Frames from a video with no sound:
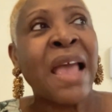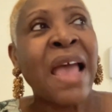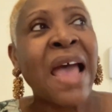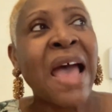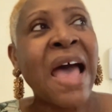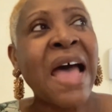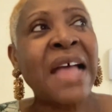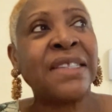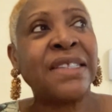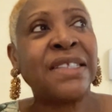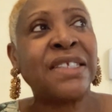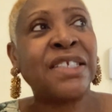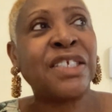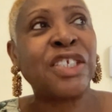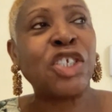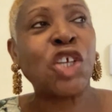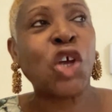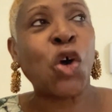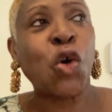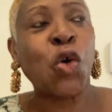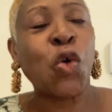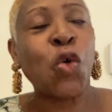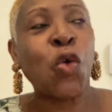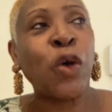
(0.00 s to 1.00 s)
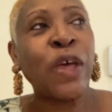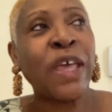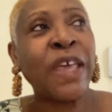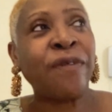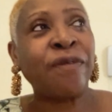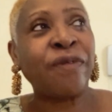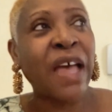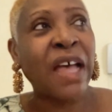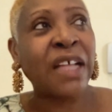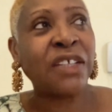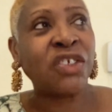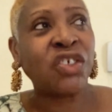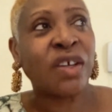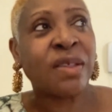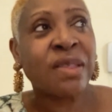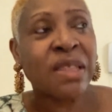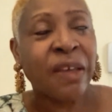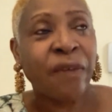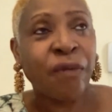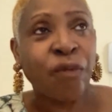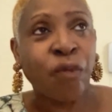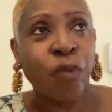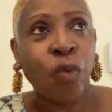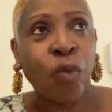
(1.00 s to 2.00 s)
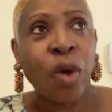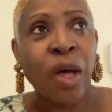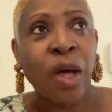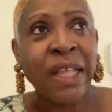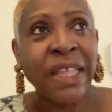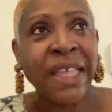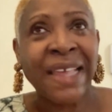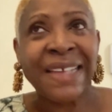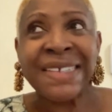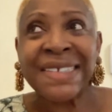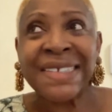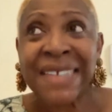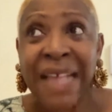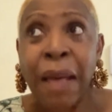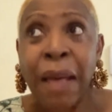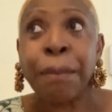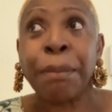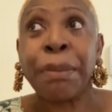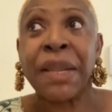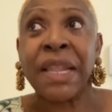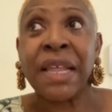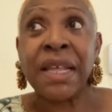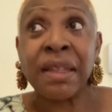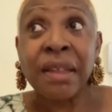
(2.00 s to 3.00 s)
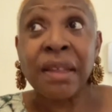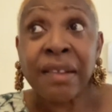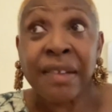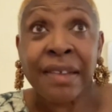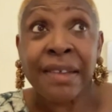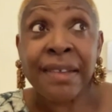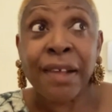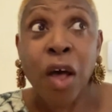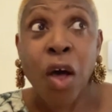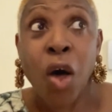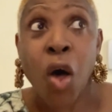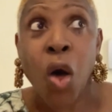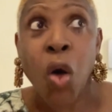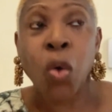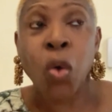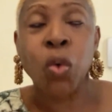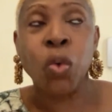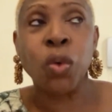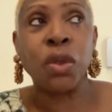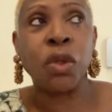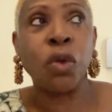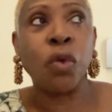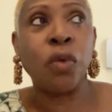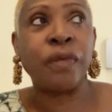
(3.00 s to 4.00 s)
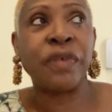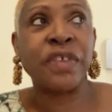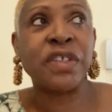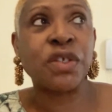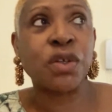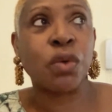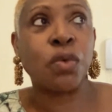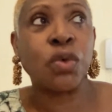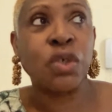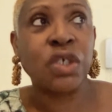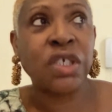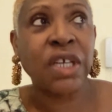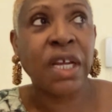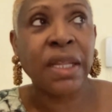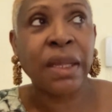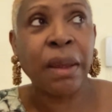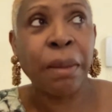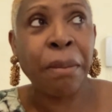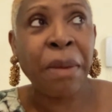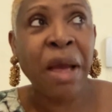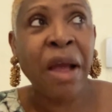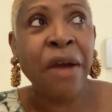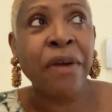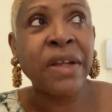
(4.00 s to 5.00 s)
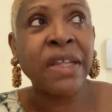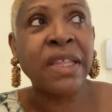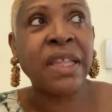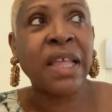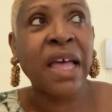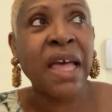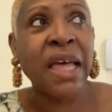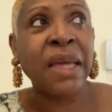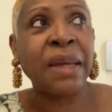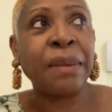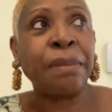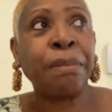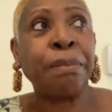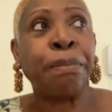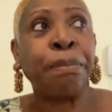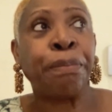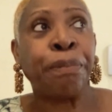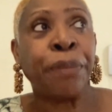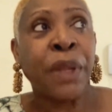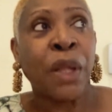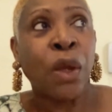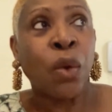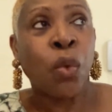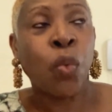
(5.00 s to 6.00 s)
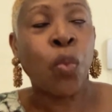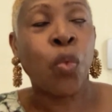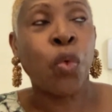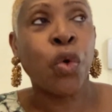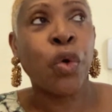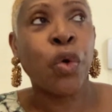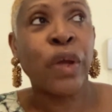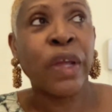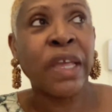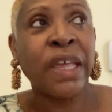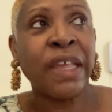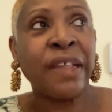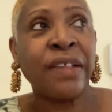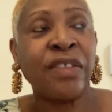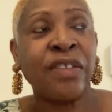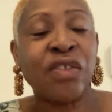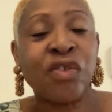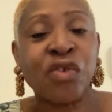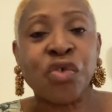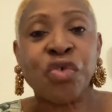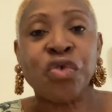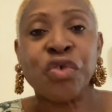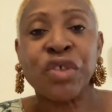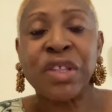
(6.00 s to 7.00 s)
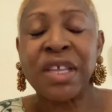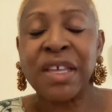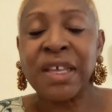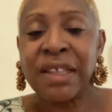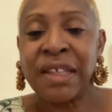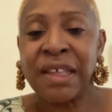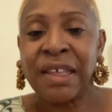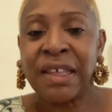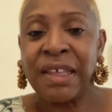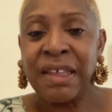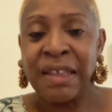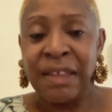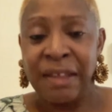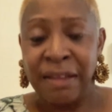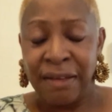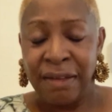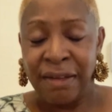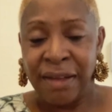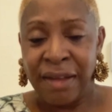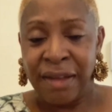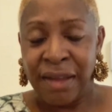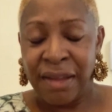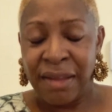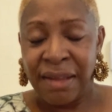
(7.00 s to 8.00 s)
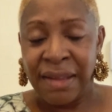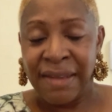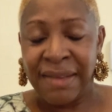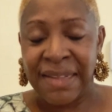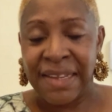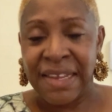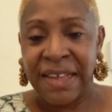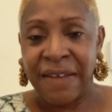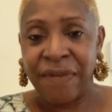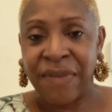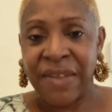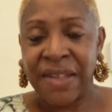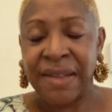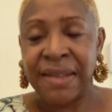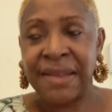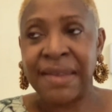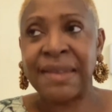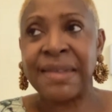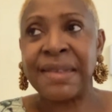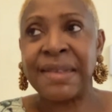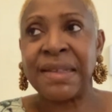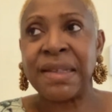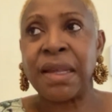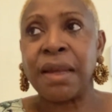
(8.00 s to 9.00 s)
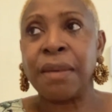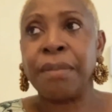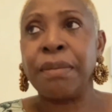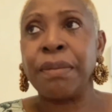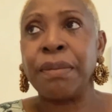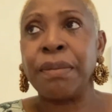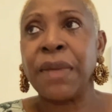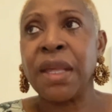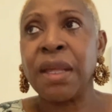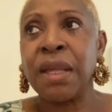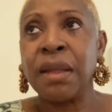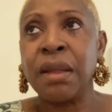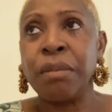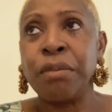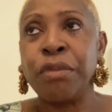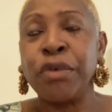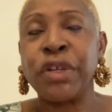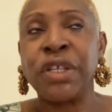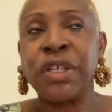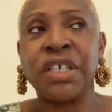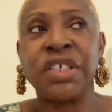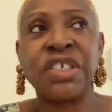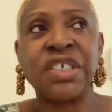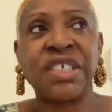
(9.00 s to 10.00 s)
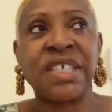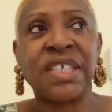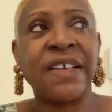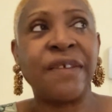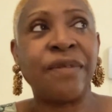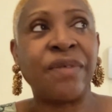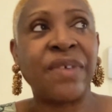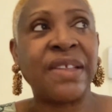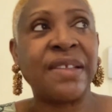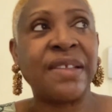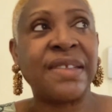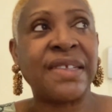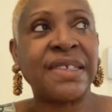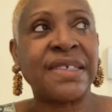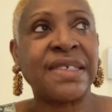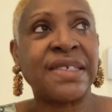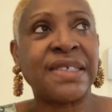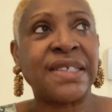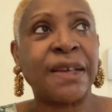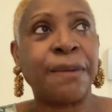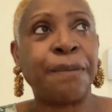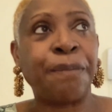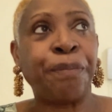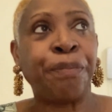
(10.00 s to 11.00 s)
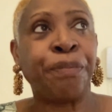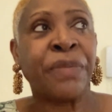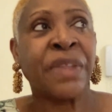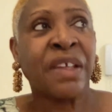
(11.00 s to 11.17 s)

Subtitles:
And so, if I'll just give one example, and this is how Nova Scotia and the Maritime were inserted in the slaving system, in the British slaving system.